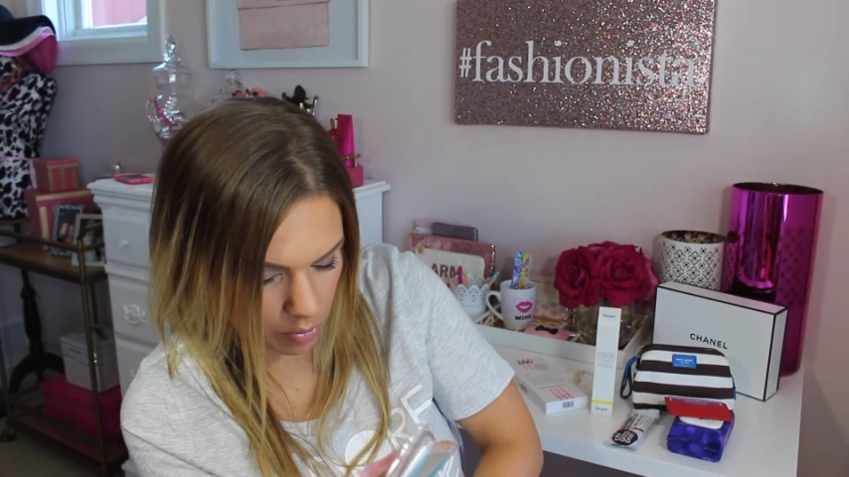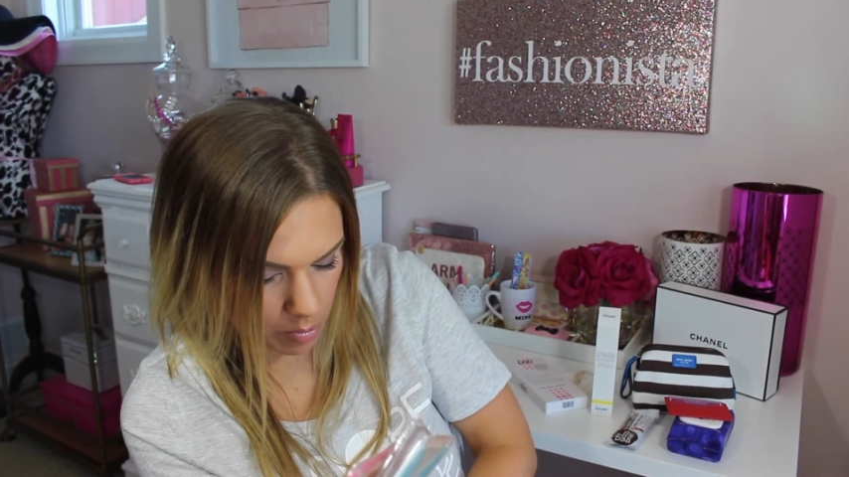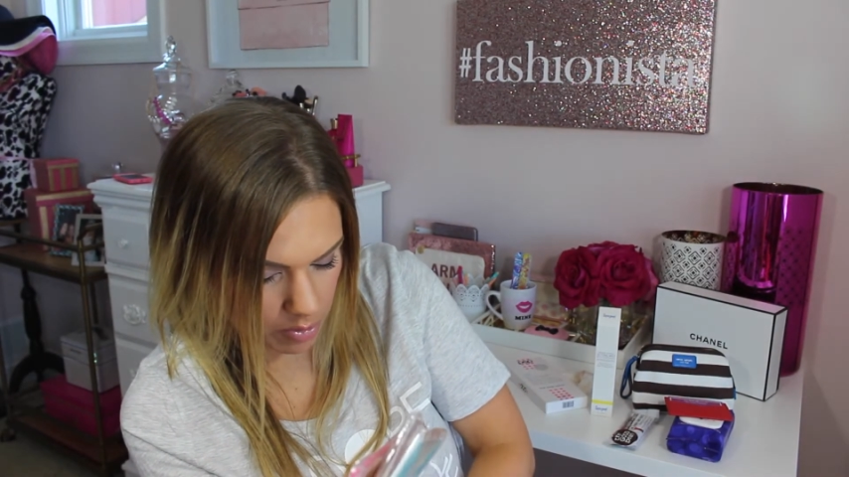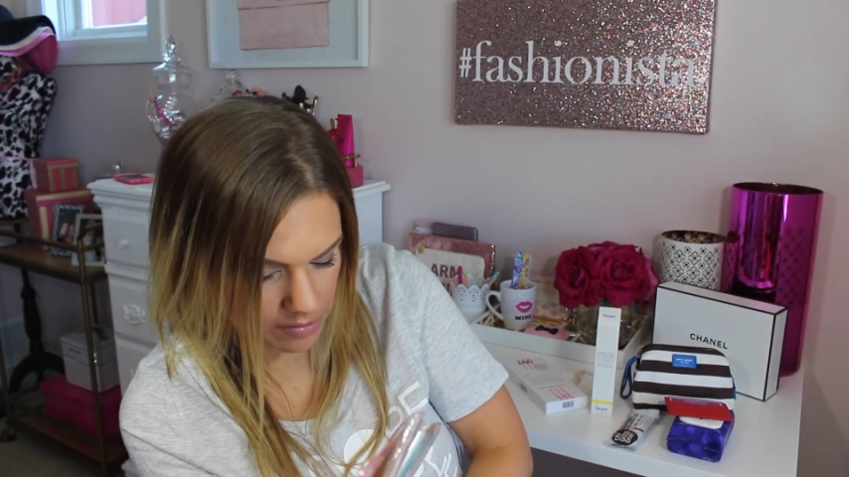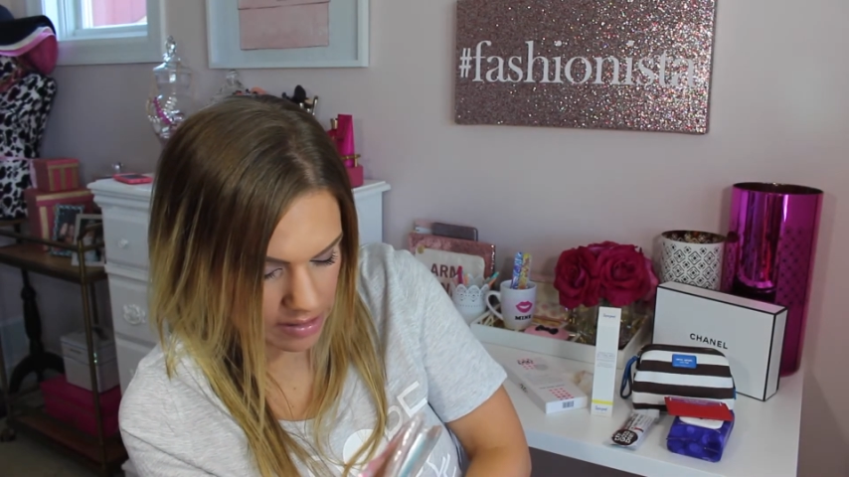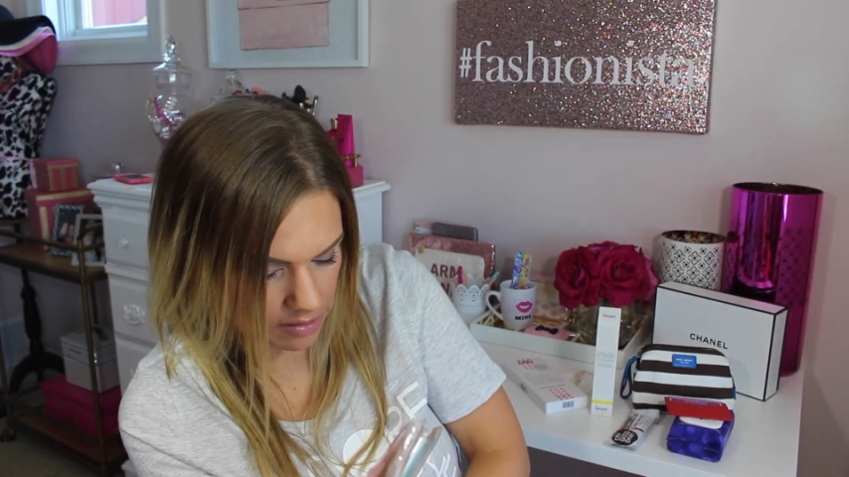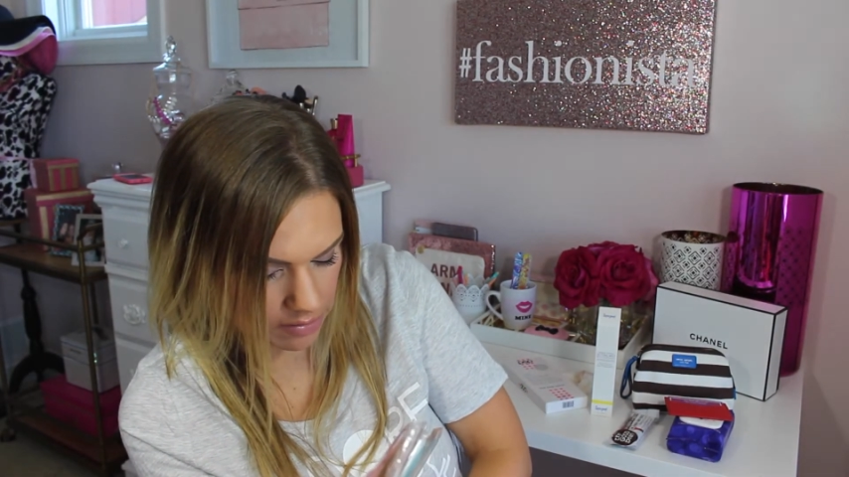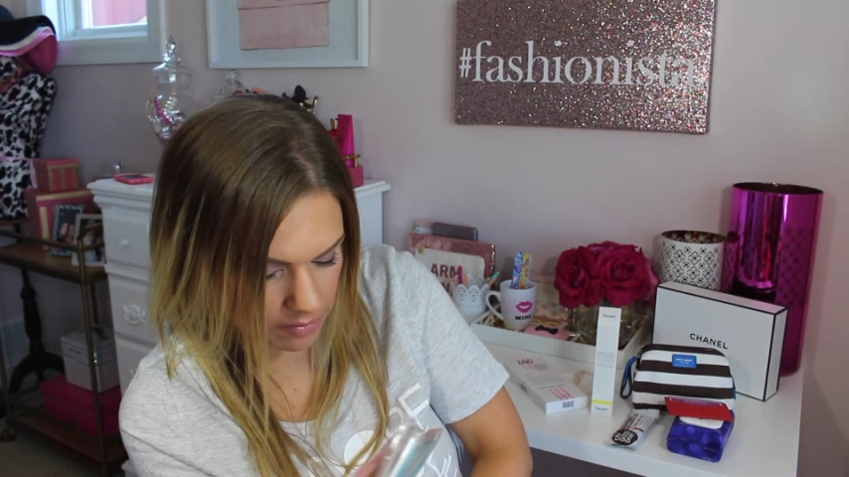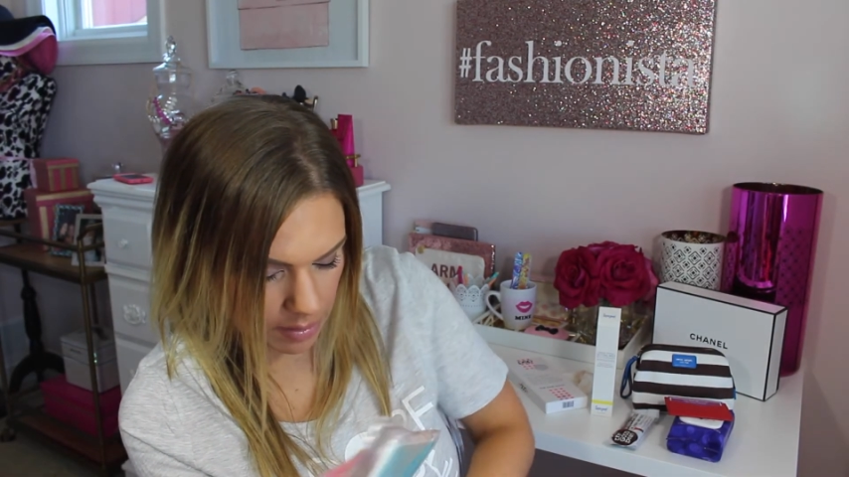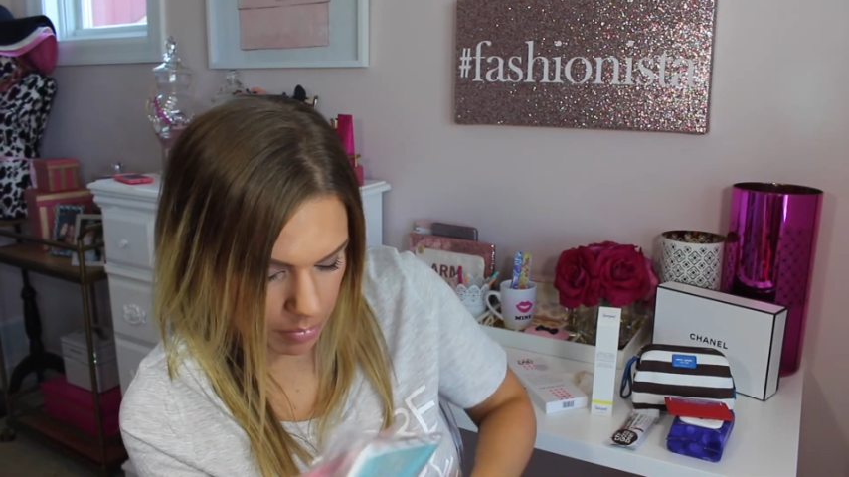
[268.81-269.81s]
promo
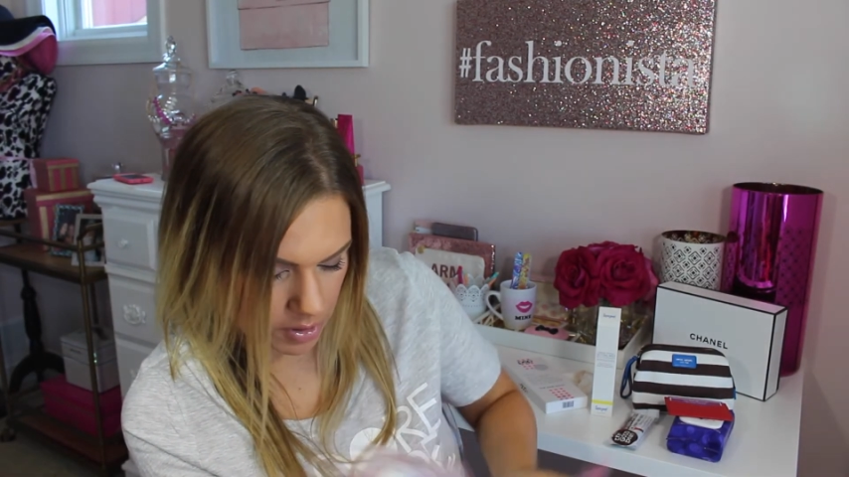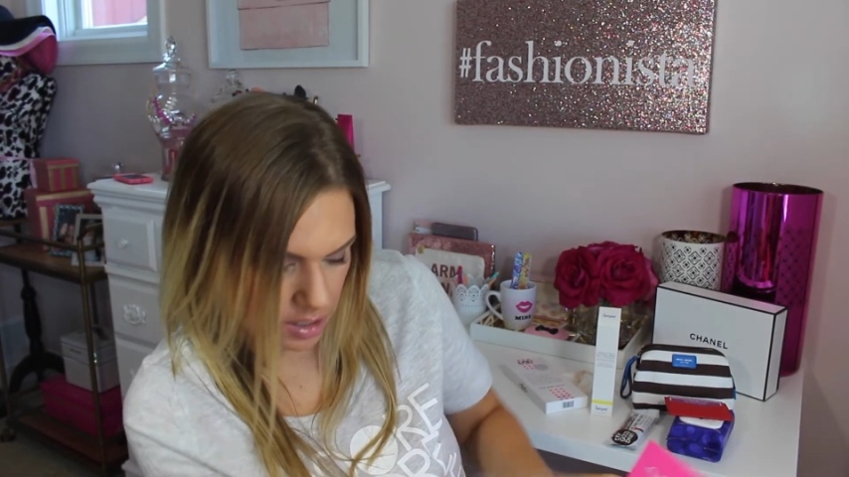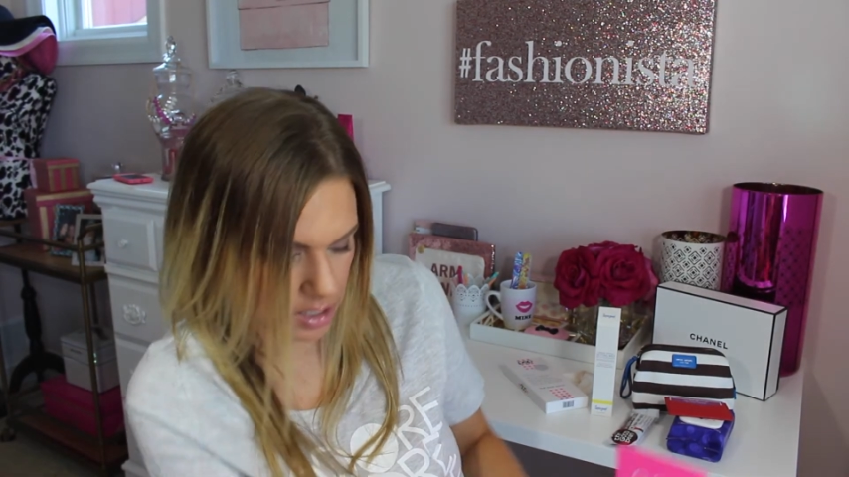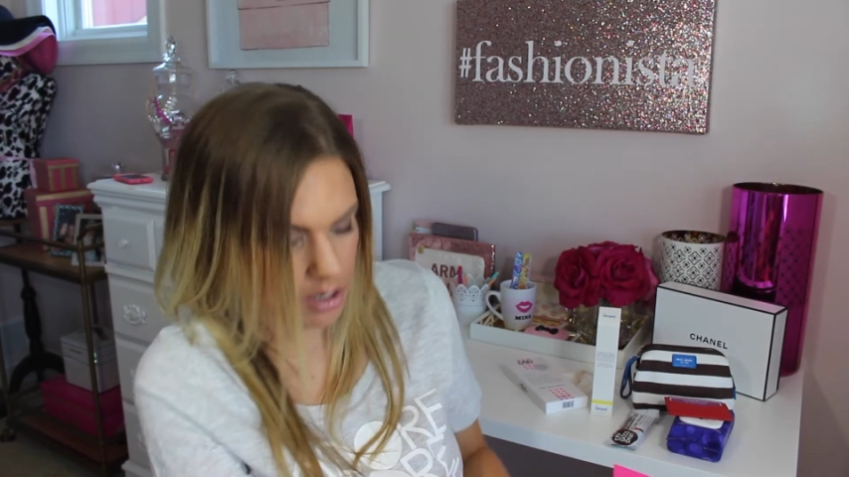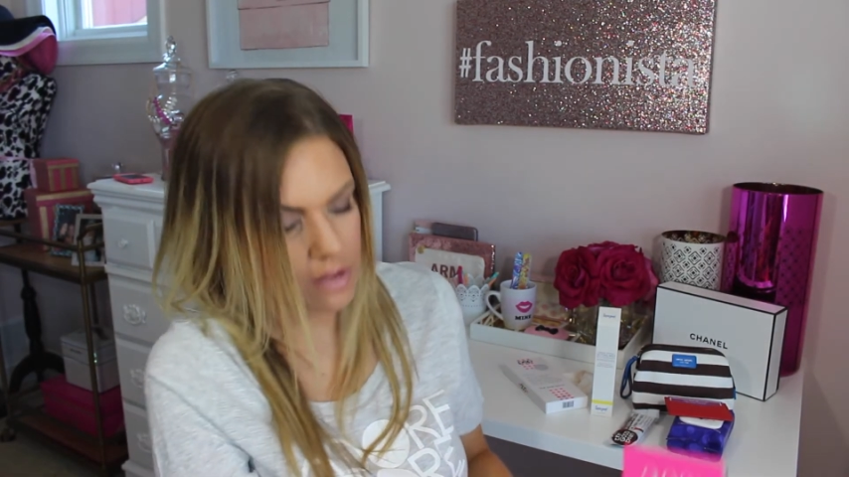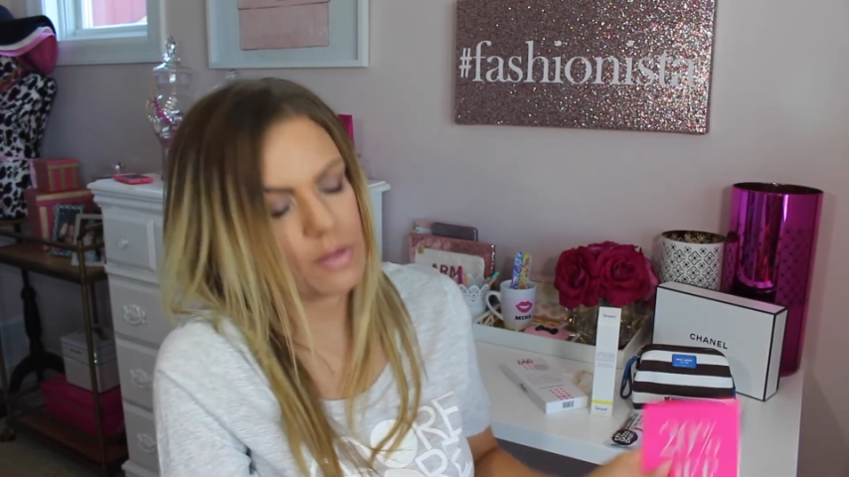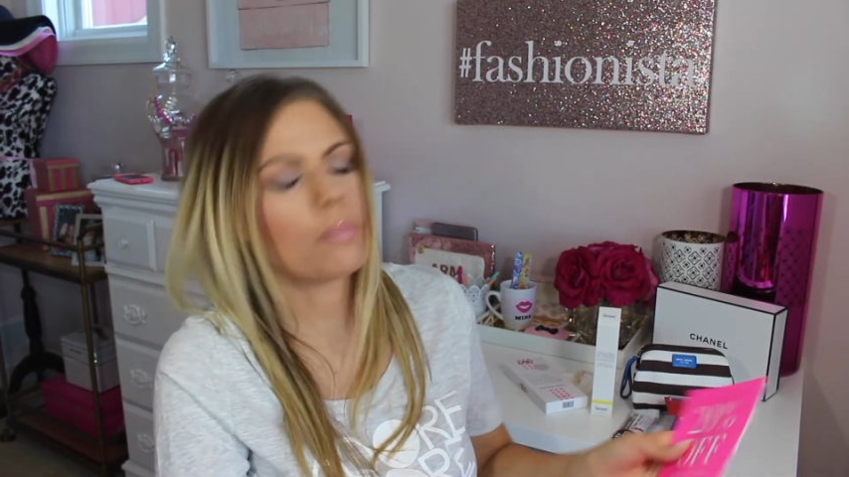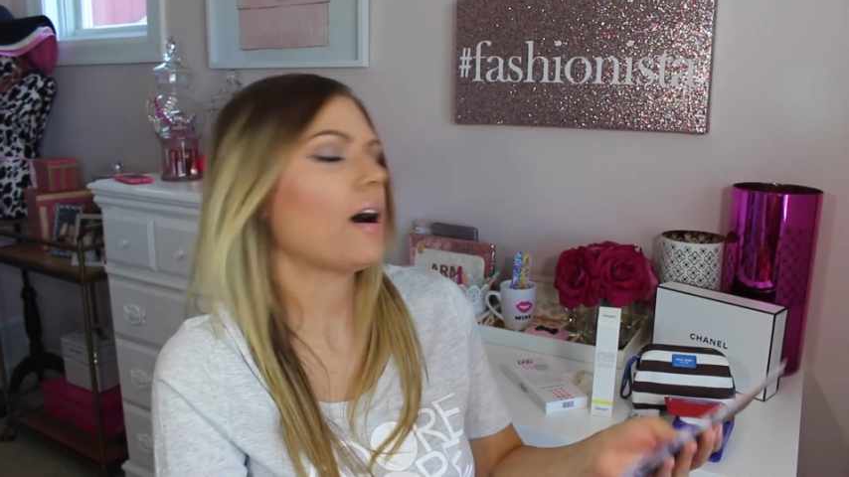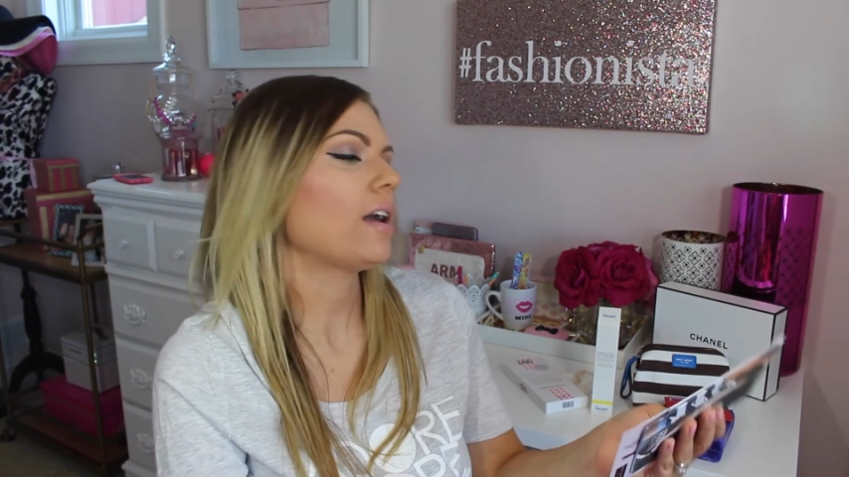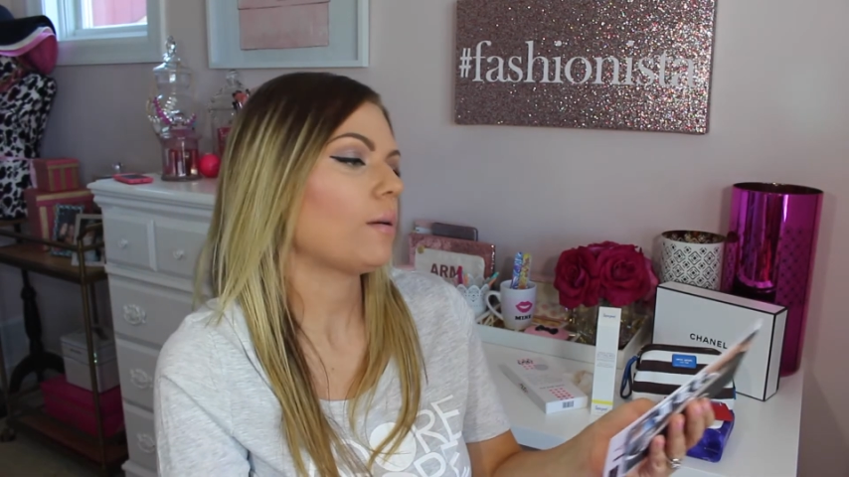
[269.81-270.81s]
deals that they put in here at
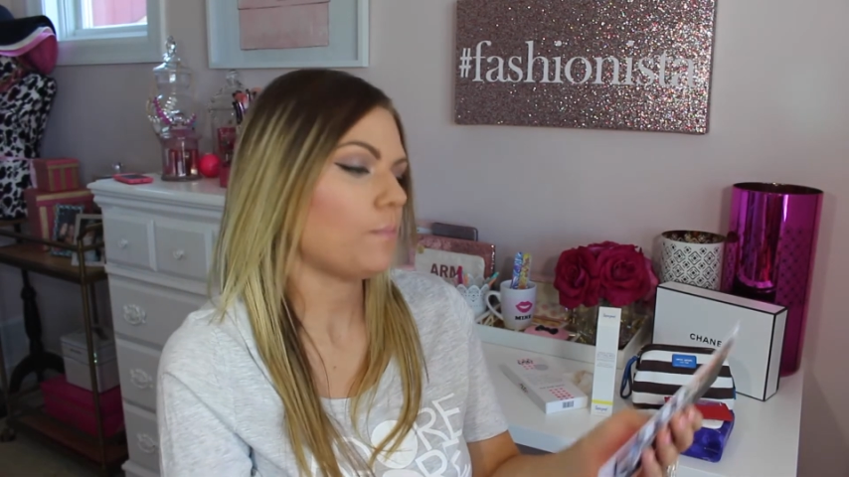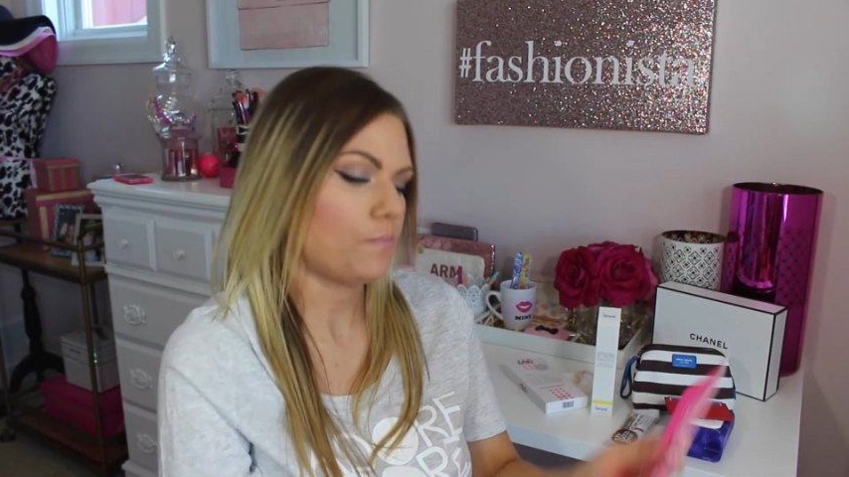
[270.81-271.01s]
the bottom.